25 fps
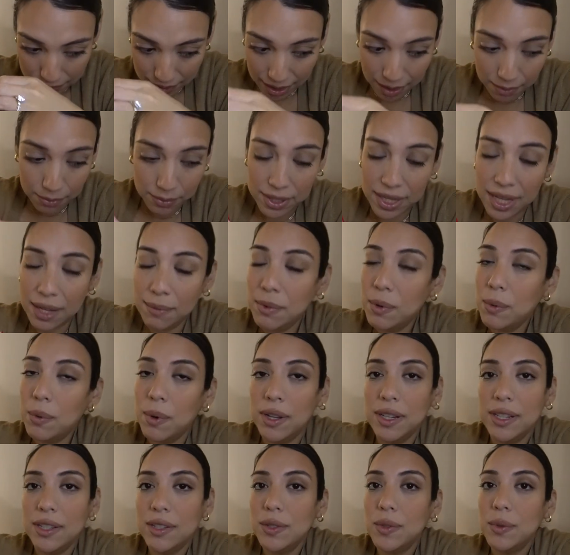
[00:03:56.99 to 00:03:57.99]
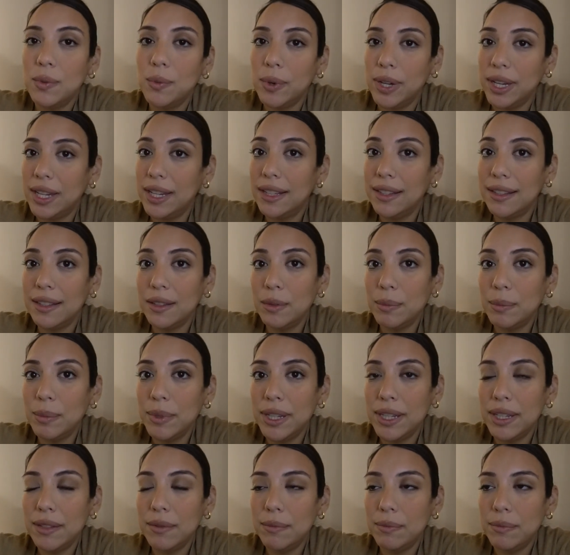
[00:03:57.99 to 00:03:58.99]
And we have been wanting to wait a little
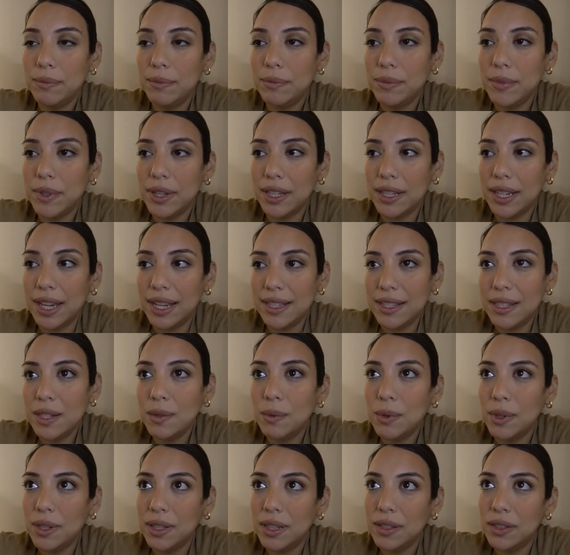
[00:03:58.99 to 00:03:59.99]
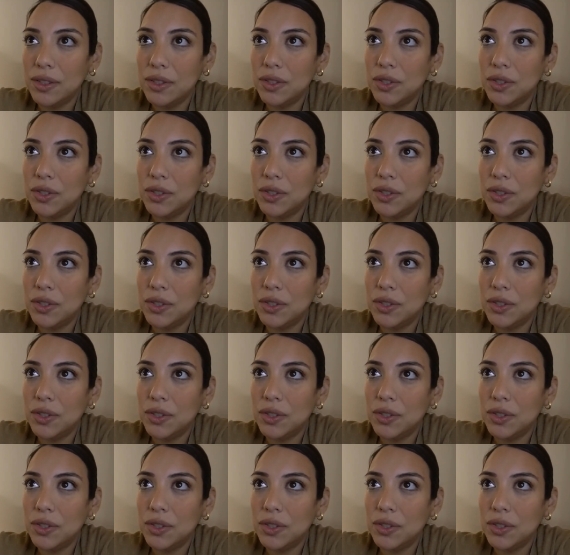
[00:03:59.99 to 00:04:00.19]
bit. I didn't want to